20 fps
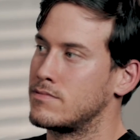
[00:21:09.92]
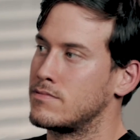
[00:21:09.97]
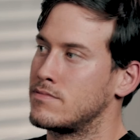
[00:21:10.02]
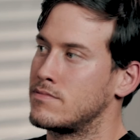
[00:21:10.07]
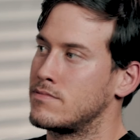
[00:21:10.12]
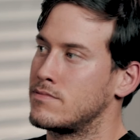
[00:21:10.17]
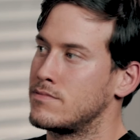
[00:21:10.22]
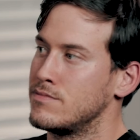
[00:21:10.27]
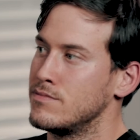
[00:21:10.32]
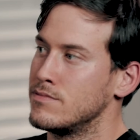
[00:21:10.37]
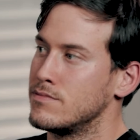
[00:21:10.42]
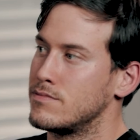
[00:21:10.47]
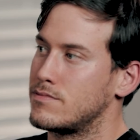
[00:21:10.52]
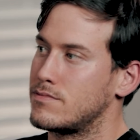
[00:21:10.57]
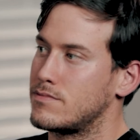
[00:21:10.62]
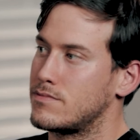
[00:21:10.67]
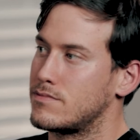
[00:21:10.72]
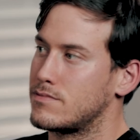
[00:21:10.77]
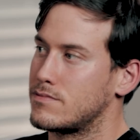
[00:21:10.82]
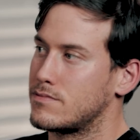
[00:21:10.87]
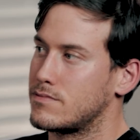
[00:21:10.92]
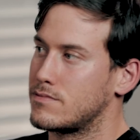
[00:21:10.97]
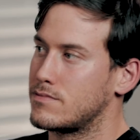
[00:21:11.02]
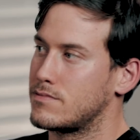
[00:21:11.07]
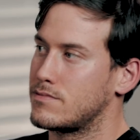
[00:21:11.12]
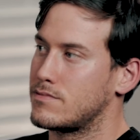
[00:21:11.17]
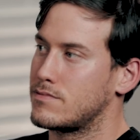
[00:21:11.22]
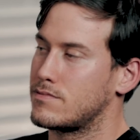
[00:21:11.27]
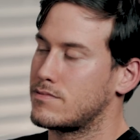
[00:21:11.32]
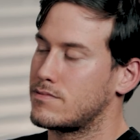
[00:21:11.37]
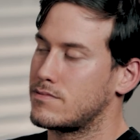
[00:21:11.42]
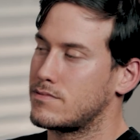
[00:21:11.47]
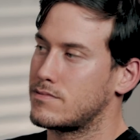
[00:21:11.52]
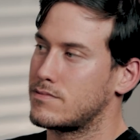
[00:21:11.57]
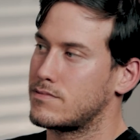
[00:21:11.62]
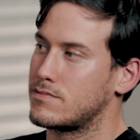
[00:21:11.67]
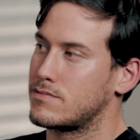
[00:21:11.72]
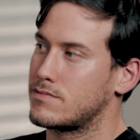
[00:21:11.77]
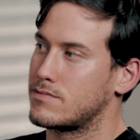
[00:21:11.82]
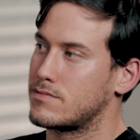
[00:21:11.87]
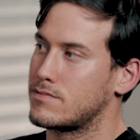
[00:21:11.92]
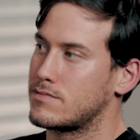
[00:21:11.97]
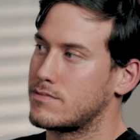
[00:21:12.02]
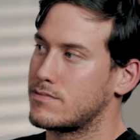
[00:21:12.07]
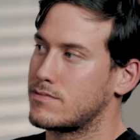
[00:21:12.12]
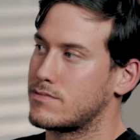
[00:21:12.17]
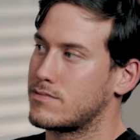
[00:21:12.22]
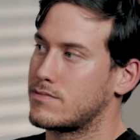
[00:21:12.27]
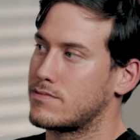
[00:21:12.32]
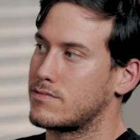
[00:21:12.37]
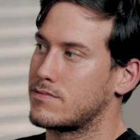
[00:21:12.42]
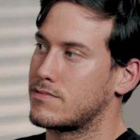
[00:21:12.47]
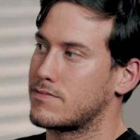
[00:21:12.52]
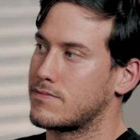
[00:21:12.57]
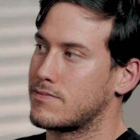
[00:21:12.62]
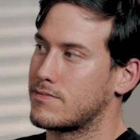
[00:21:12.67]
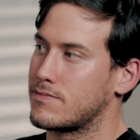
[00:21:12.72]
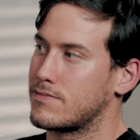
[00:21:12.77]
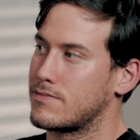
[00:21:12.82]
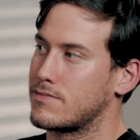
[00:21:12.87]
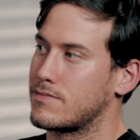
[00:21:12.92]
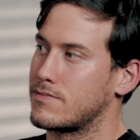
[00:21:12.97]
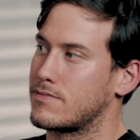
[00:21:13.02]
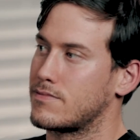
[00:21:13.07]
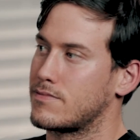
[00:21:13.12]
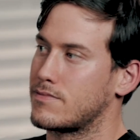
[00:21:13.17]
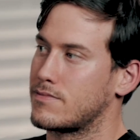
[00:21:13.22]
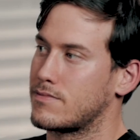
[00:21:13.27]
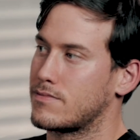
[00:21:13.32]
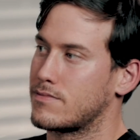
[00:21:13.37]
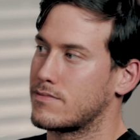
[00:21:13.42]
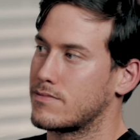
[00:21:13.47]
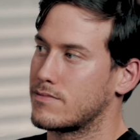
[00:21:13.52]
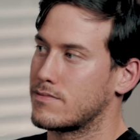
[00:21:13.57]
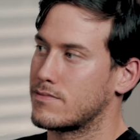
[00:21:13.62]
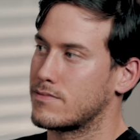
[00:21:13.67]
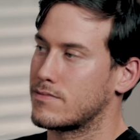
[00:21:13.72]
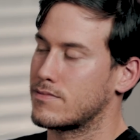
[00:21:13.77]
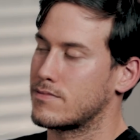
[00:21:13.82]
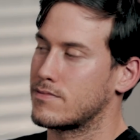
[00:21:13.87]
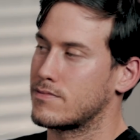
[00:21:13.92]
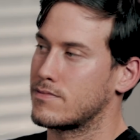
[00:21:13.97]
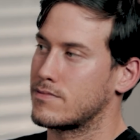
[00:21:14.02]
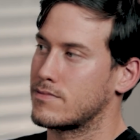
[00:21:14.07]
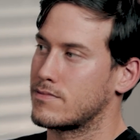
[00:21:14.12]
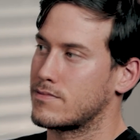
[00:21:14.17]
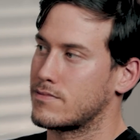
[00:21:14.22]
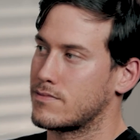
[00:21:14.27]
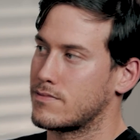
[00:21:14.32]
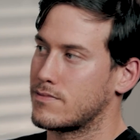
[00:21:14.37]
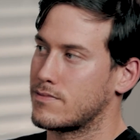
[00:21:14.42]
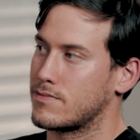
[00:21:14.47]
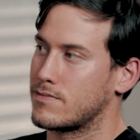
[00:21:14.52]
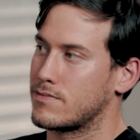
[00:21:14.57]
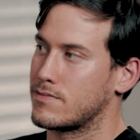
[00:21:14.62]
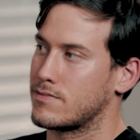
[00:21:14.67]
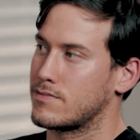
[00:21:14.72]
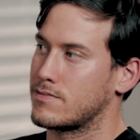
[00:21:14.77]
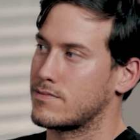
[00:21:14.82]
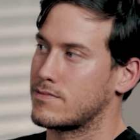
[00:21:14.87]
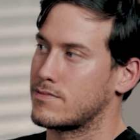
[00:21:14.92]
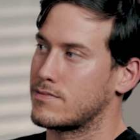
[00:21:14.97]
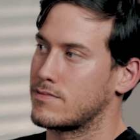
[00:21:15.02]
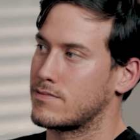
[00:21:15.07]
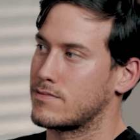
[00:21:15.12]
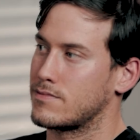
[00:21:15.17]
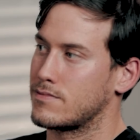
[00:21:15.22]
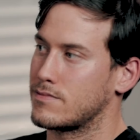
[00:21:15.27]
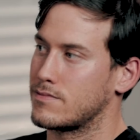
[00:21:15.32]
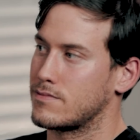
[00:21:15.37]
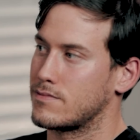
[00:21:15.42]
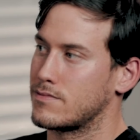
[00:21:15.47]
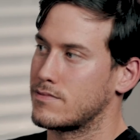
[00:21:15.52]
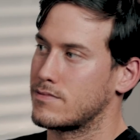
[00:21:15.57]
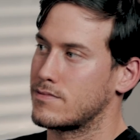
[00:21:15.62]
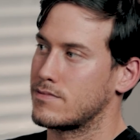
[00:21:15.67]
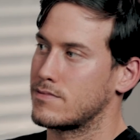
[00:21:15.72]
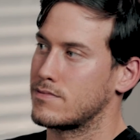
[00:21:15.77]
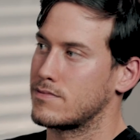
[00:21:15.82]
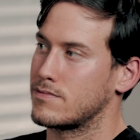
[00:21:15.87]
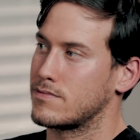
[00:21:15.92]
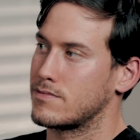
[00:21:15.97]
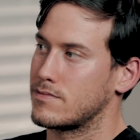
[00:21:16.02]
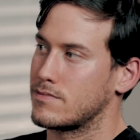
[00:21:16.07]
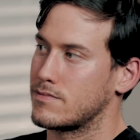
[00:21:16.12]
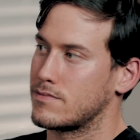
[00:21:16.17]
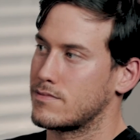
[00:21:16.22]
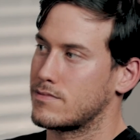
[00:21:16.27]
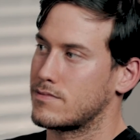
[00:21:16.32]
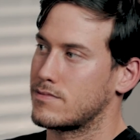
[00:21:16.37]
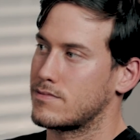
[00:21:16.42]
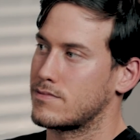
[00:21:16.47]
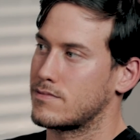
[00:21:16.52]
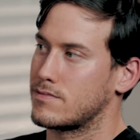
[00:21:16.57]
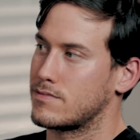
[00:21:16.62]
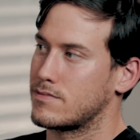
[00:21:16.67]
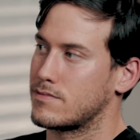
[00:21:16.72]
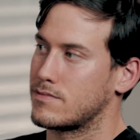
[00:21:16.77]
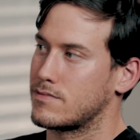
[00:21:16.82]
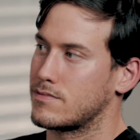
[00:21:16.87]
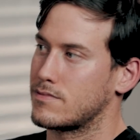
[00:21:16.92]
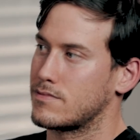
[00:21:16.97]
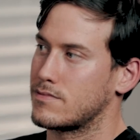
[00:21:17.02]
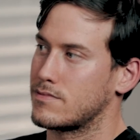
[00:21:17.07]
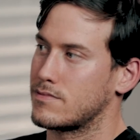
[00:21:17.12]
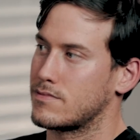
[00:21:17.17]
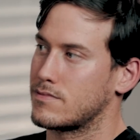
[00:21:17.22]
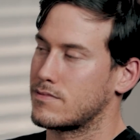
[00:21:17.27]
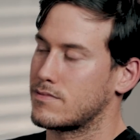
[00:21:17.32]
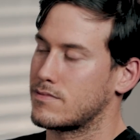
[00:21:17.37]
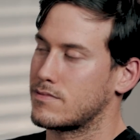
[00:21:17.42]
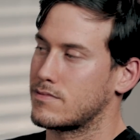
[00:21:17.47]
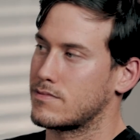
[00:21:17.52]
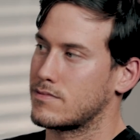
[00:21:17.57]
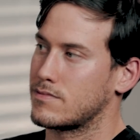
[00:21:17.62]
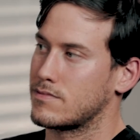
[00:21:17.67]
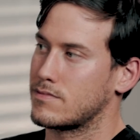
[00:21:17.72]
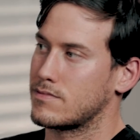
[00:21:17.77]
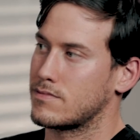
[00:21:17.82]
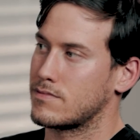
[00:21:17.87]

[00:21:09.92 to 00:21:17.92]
The person shown says nothing.